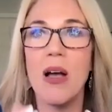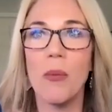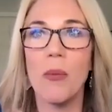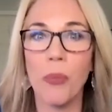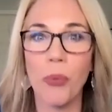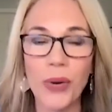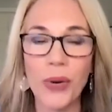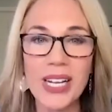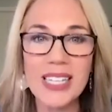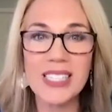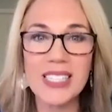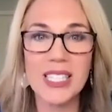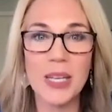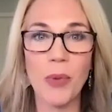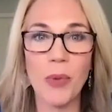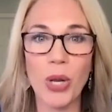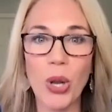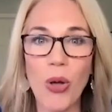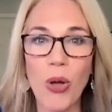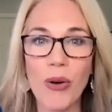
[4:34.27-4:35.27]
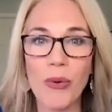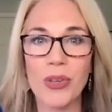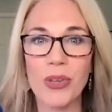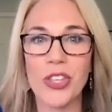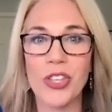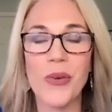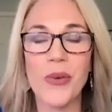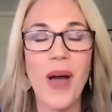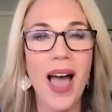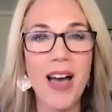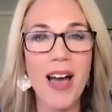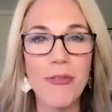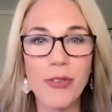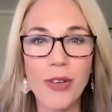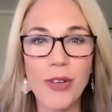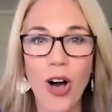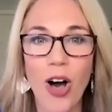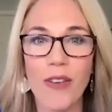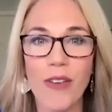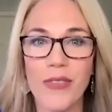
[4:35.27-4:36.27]
bring someone along with you, have
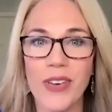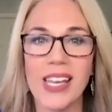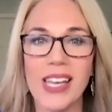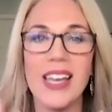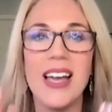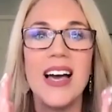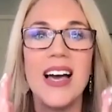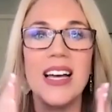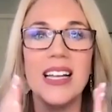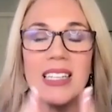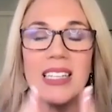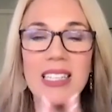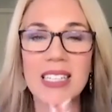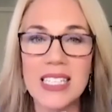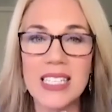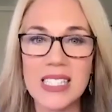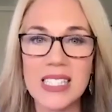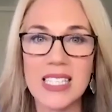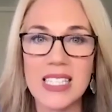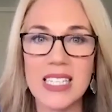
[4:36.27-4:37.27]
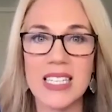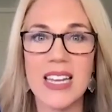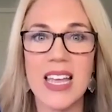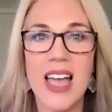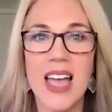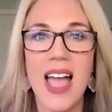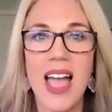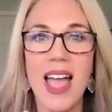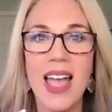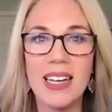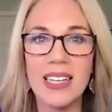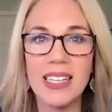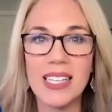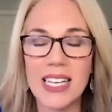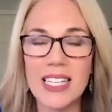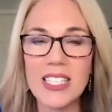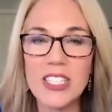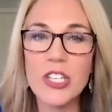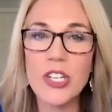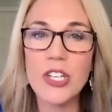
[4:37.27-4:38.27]
coffee, listen, and
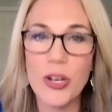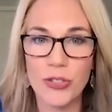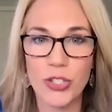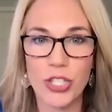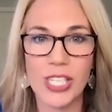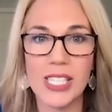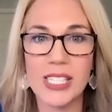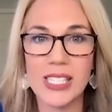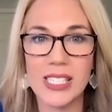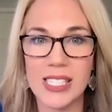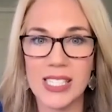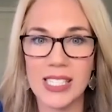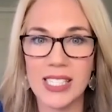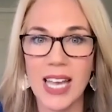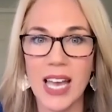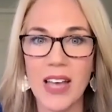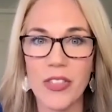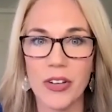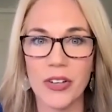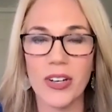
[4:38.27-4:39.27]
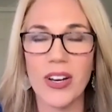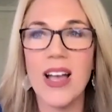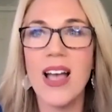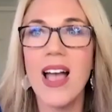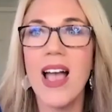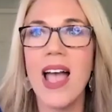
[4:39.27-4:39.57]
get to know Jesus together.